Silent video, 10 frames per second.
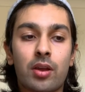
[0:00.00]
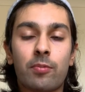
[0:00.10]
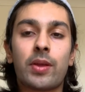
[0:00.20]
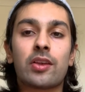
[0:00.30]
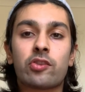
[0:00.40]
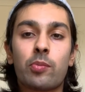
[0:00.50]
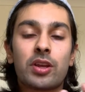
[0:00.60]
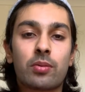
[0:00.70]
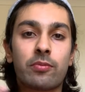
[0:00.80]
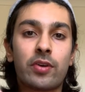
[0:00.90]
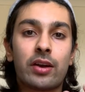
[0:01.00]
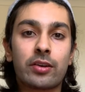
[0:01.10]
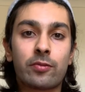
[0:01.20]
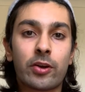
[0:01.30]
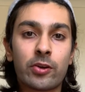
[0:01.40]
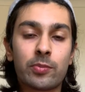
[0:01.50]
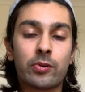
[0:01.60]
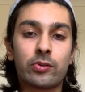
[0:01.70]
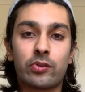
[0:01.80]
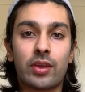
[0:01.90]
There's so many confounding
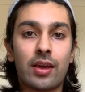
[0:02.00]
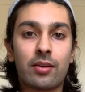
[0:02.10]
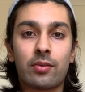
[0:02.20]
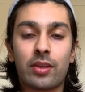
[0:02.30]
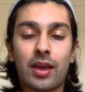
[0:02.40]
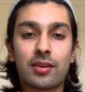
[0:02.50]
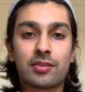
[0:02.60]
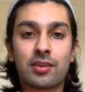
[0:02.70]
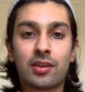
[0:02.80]
variables there that